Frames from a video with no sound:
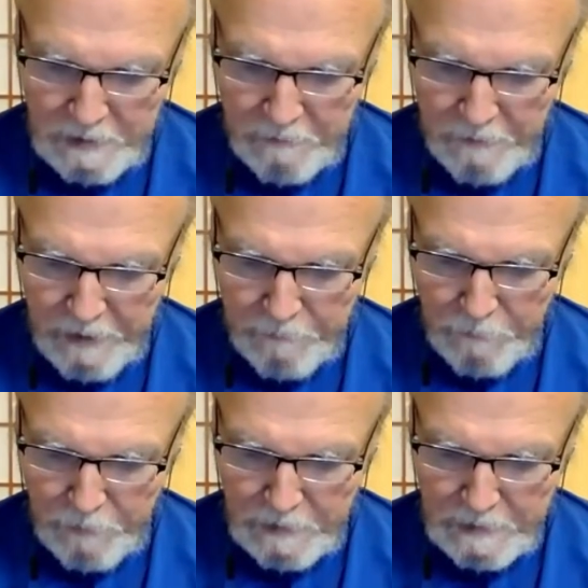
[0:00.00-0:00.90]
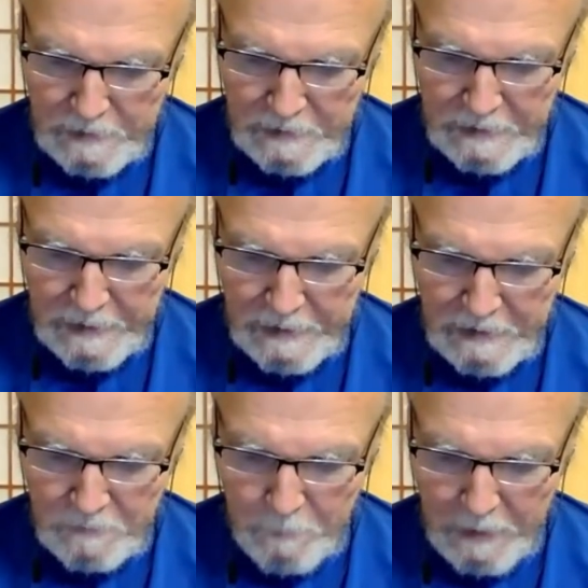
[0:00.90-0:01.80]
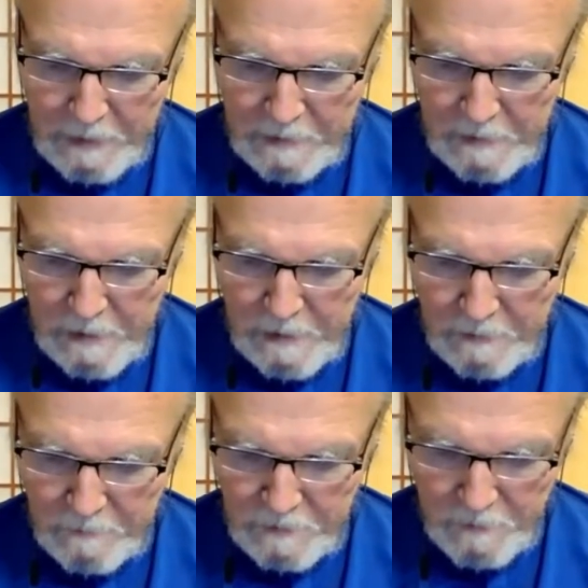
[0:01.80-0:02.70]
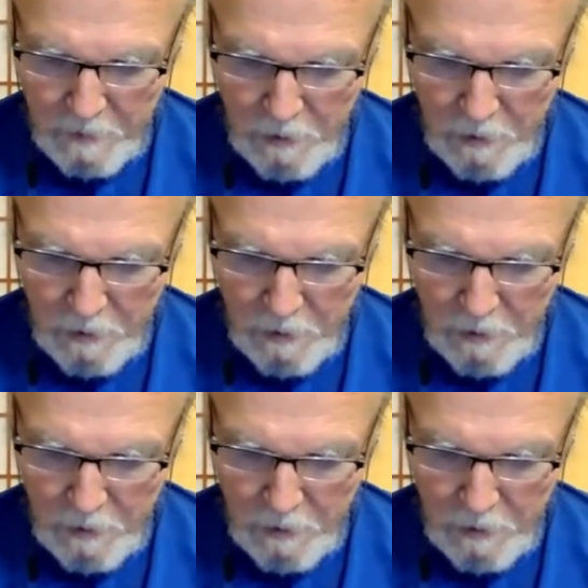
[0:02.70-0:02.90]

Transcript: divine friends and saints in past lives